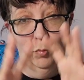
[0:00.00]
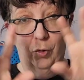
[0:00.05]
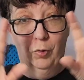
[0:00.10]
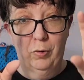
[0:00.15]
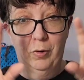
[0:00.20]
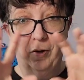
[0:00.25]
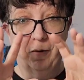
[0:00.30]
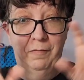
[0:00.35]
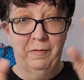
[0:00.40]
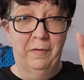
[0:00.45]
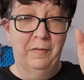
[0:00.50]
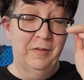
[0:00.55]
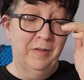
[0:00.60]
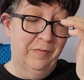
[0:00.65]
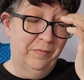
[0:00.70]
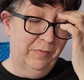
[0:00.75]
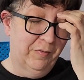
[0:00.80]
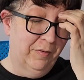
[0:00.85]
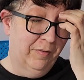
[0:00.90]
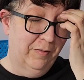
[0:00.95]
of the
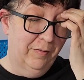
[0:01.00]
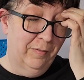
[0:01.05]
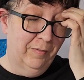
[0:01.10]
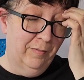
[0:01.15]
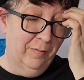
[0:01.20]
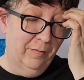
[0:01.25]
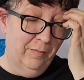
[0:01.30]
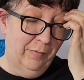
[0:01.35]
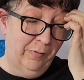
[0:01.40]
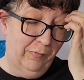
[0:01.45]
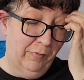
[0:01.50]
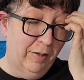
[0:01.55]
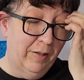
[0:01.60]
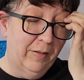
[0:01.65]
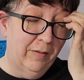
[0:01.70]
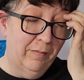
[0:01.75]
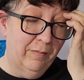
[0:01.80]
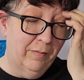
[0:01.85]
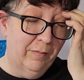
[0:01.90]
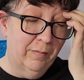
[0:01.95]
different
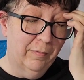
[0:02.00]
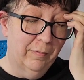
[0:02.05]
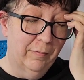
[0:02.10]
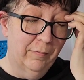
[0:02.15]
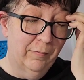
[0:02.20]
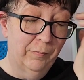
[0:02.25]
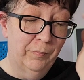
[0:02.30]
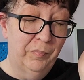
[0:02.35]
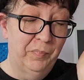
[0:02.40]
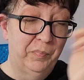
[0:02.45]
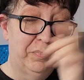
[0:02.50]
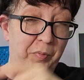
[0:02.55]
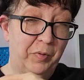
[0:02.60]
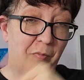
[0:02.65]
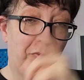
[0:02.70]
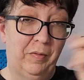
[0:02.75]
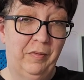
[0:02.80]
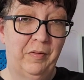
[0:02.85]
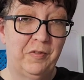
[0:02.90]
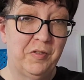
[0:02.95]
threads
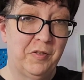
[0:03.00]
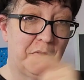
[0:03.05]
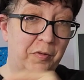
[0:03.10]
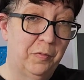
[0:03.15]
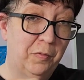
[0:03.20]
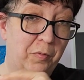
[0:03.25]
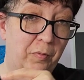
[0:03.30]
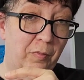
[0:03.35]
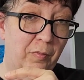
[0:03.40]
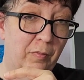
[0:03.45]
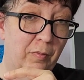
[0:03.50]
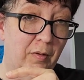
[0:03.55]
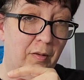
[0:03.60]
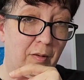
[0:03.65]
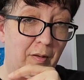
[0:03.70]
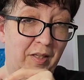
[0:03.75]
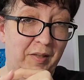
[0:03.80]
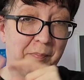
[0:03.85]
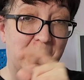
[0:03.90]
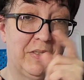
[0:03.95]
between the two.
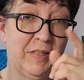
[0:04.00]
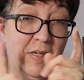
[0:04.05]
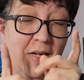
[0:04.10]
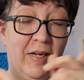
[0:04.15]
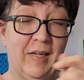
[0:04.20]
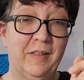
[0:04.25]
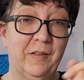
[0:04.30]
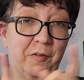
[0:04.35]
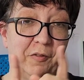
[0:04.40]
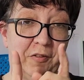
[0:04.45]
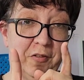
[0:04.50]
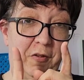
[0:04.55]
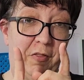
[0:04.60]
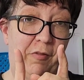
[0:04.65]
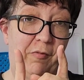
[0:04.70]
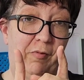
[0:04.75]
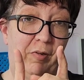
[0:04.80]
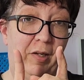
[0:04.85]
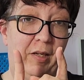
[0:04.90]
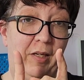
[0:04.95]
Like my diagonals are
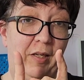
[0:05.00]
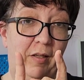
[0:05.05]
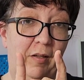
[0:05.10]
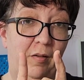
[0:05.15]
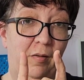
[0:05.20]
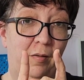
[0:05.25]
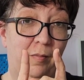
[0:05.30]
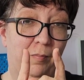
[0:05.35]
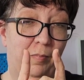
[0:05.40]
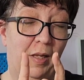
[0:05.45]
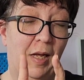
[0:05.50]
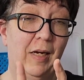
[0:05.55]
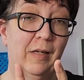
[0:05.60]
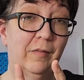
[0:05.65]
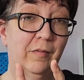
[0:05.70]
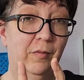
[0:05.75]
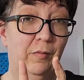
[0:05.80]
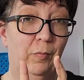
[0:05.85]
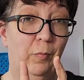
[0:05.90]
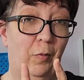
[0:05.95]
3
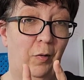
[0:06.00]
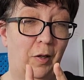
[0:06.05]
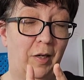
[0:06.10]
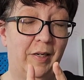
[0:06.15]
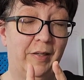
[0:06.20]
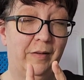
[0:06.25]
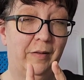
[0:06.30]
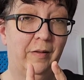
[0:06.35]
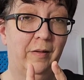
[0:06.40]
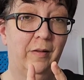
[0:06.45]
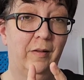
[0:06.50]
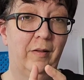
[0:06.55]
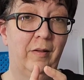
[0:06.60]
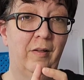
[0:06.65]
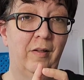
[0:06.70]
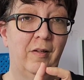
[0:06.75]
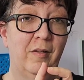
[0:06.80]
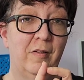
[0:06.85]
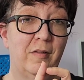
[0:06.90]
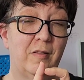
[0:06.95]
blocks wide.
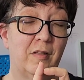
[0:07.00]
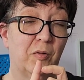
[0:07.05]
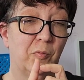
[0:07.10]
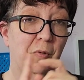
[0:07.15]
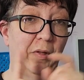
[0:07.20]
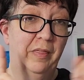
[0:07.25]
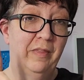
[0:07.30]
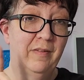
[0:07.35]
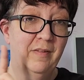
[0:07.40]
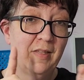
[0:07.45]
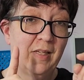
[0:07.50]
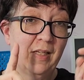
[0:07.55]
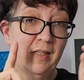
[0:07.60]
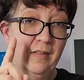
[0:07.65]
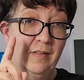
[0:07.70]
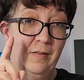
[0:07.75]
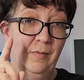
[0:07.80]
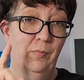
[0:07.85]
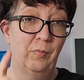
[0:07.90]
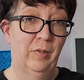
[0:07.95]
So with
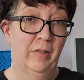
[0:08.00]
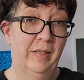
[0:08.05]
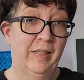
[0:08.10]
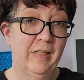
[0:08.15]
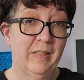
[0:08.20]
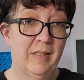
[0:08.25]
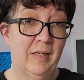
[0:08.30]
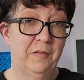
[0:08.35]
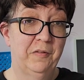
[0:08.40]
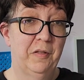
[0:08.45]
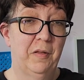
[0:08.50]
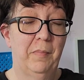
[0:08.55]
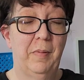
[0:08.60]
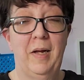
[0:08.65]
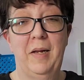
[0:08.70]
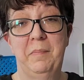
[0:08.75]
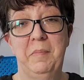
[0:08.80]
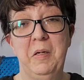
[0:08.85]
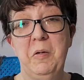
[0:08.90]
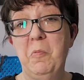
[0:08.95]
6, when I get down to the
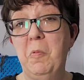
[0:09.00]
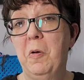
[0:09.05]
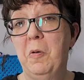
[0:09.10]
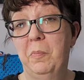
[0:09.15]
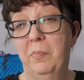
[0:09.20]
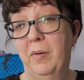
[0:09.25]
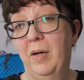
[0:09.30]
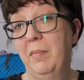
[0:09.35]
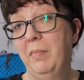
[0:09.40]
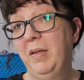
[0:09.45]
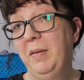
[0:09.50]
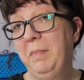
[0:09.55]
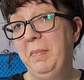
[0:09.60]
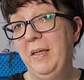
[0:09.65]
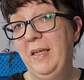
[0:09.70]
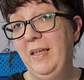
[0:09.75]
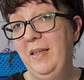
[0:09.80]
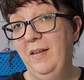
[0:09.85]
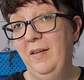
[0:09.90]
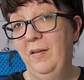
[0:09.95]
bottom, it won't
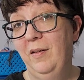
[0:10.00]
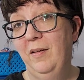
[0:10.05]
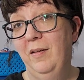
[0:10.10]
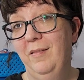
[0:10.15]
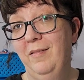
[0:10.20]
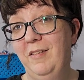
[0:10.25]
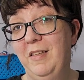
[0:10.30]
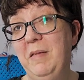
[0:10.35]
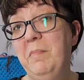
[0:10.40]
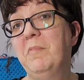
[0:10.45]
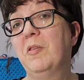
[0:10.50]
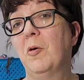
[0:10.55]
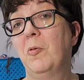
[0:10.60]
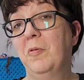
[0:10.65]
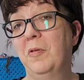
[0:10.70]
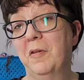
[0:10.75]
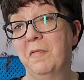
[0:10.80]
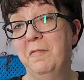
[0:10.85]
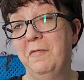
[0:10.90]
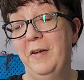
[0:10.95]
probably seem so
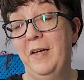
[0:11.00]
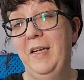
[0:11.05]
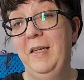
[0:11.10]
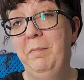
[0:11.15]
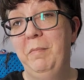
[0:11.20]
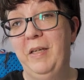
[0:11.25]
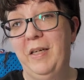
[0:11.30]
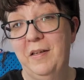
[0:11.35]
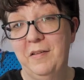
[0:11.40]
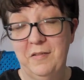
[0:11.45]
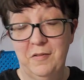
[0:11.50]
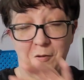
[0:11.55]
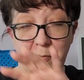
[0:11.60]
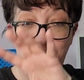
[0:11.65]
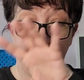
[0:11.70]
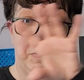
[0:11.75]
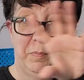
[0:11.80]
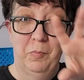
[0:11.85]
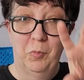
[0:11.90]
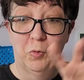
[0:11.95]
confetti because there'll
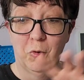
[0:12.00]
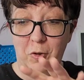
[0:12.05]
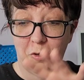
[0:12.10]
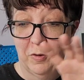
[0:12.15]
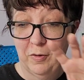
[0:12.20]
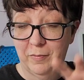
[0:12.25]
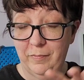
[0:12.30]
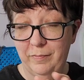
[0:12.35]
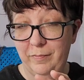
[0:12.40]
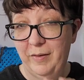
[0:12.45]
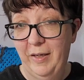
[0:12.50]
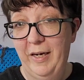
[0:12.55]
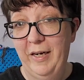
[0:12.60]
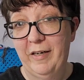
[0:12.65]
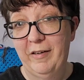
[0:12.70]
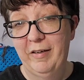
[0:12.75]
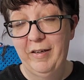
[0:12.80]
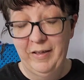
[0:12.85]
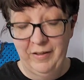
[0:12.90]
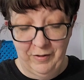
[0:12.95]
be more
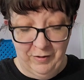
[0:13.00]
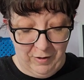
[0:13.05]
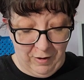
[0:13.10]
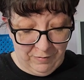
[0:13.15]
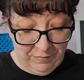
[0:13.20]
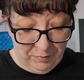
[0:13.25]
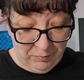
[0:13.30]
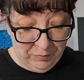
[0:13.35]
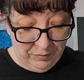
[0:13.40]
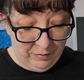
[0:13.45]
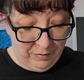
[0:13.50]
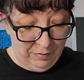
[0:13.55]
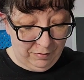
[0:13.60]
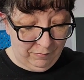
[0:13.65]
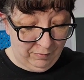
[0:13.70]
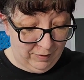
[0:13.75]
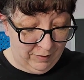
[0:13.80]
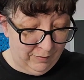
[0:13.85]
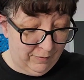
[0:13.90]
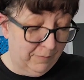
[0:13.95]
area to cover with the
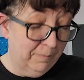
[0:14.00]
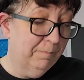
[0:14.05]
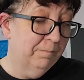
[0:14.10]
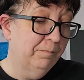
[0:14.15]
threads,